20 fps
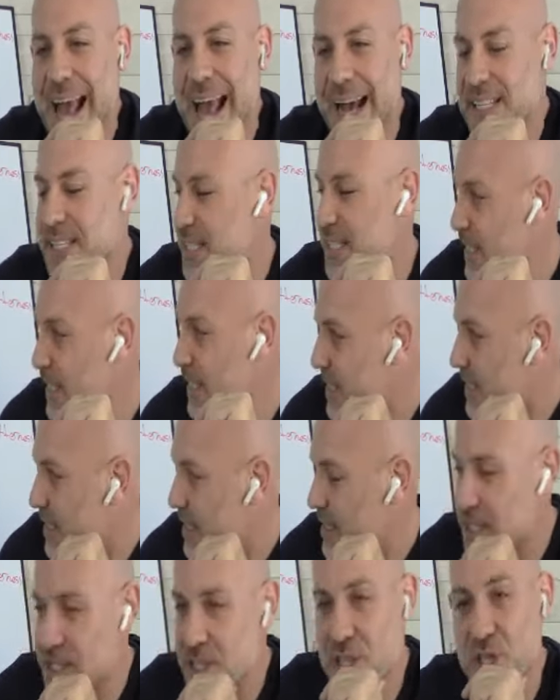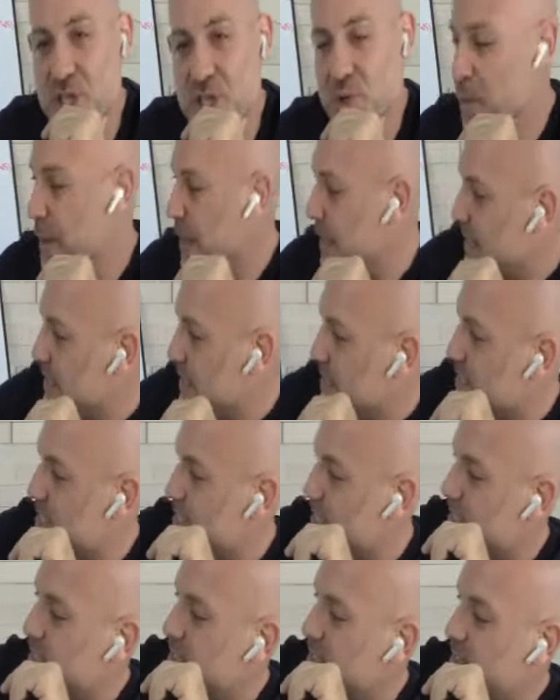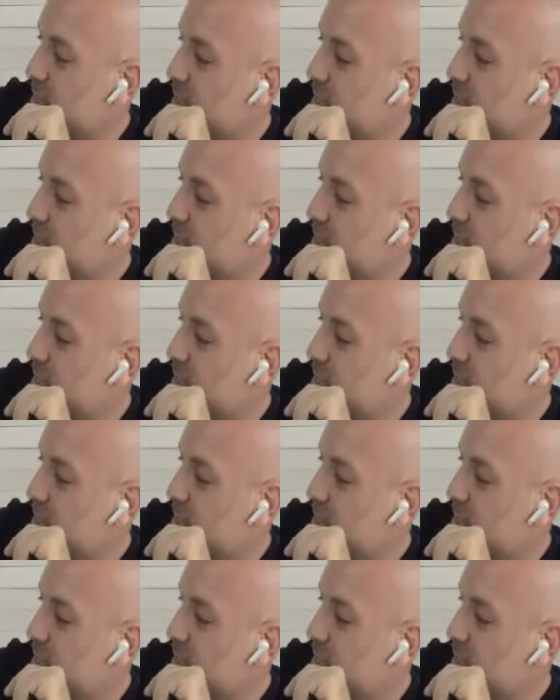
acid, sweetness,